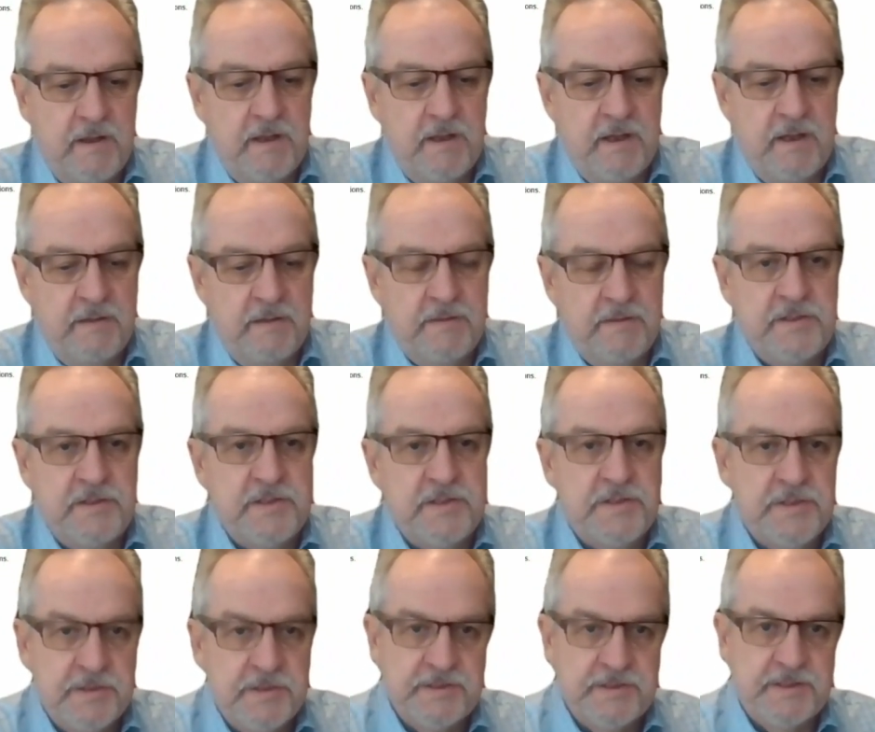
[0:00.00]
uh, the
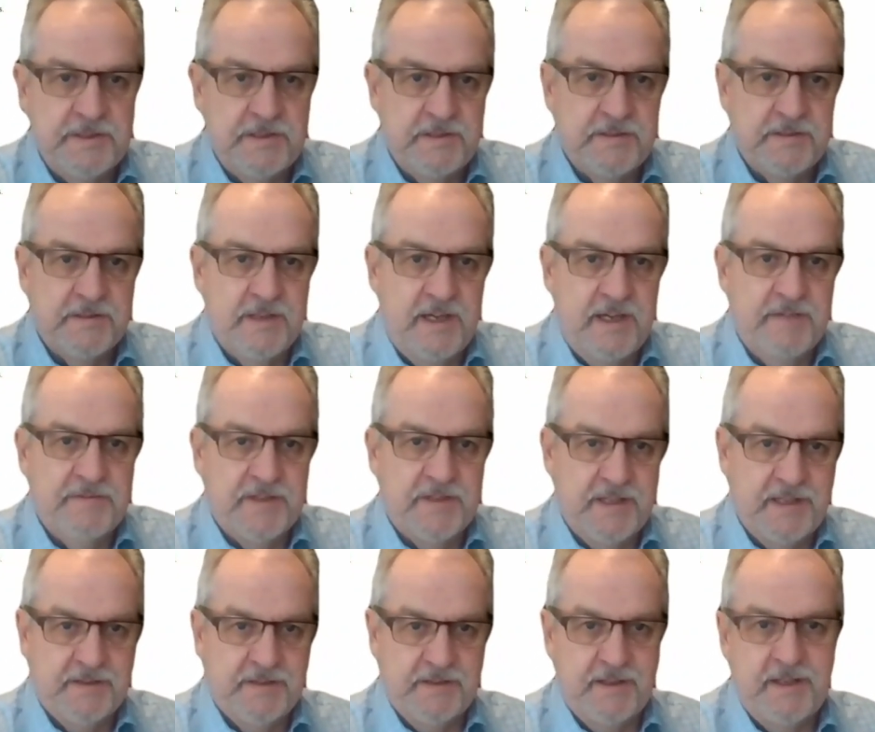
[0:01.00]
utilities have to
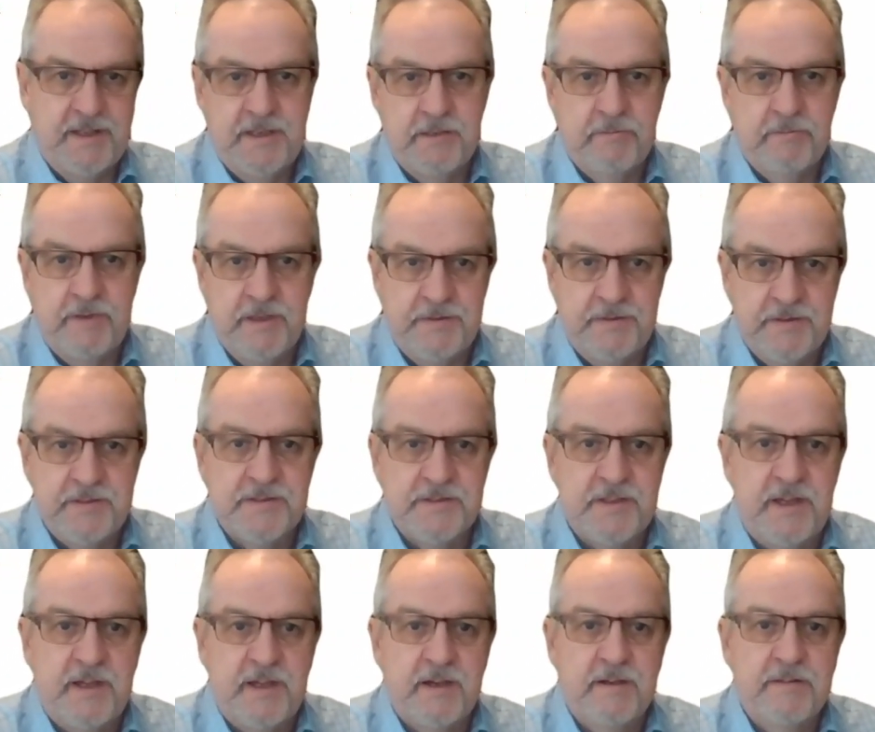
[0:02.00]
get their head around
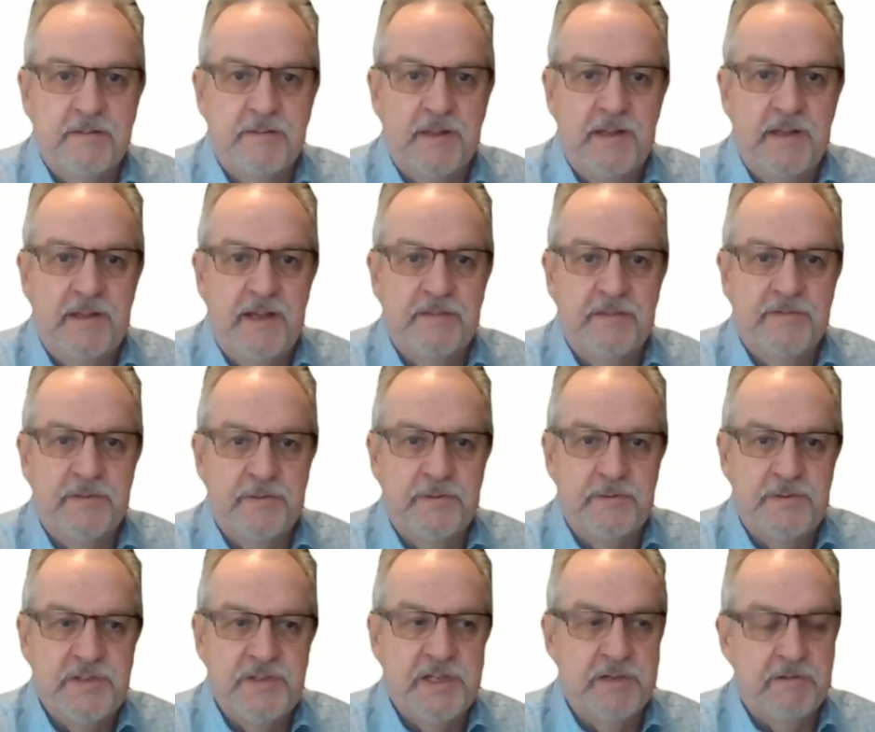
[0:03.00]
this now. They have
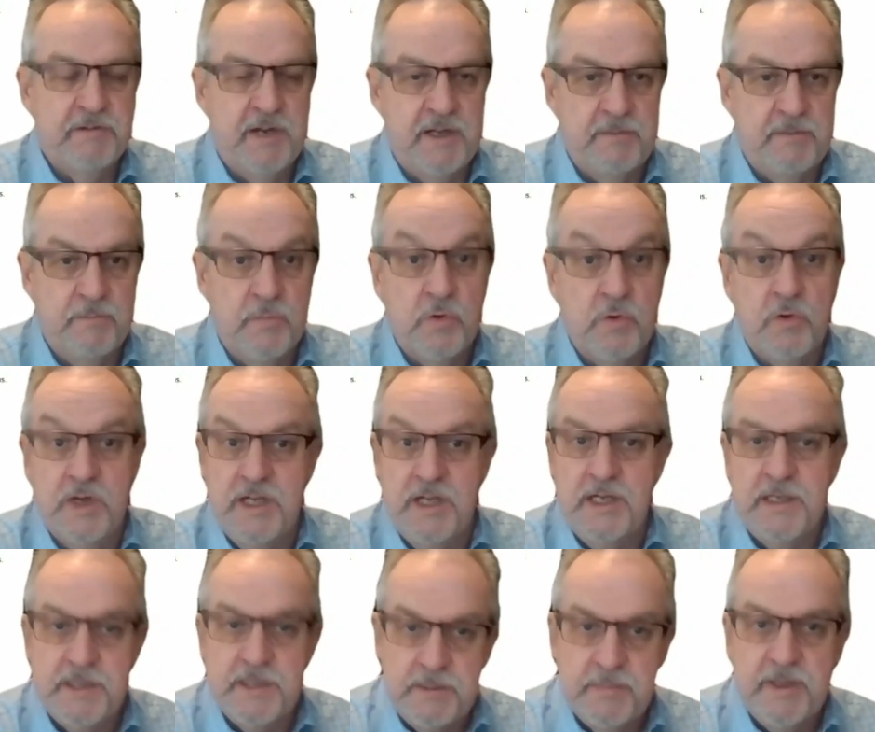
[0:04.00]
to generate more
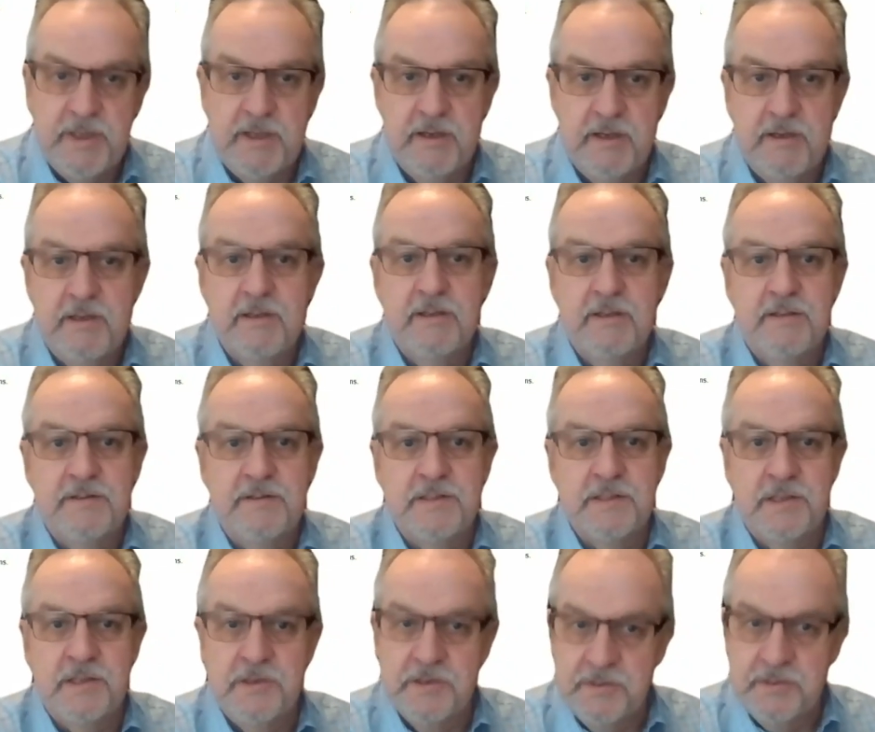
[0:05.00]
clean power.
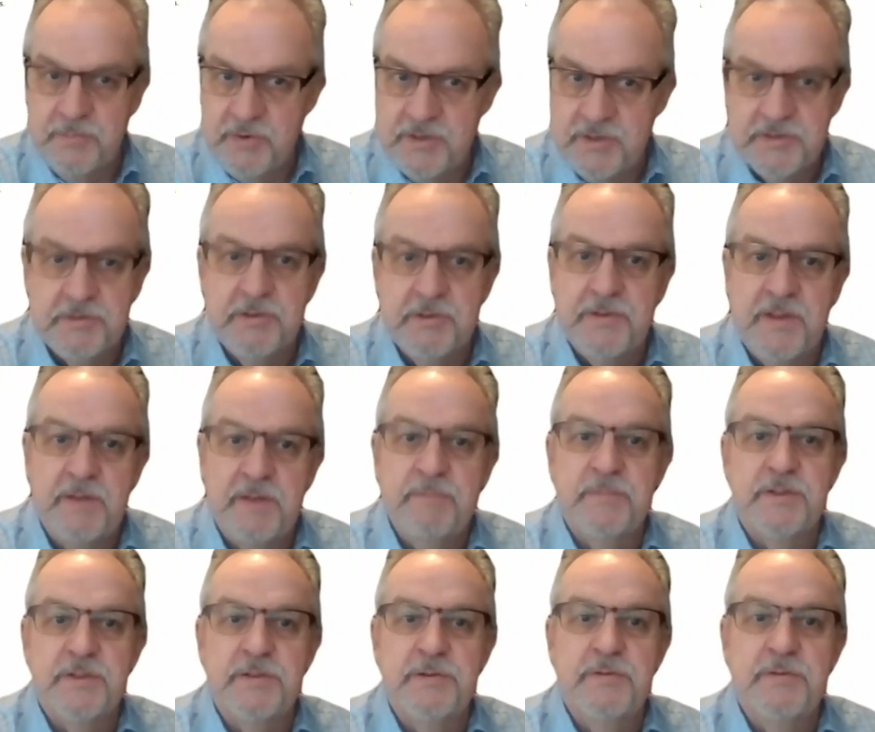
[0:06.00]
There's a lot of pressure on
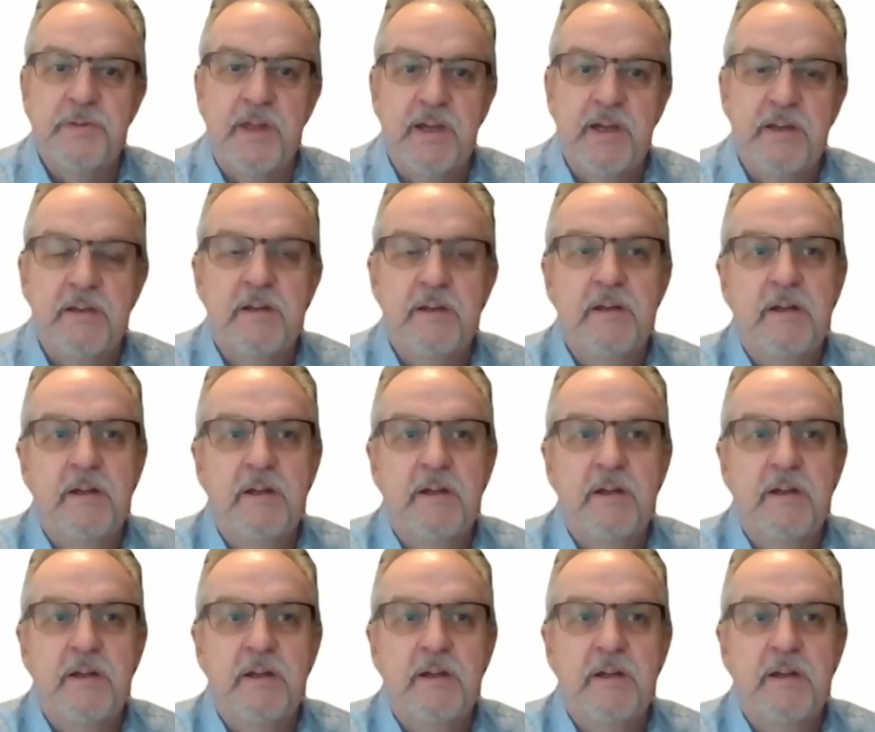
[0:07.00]
them to do that.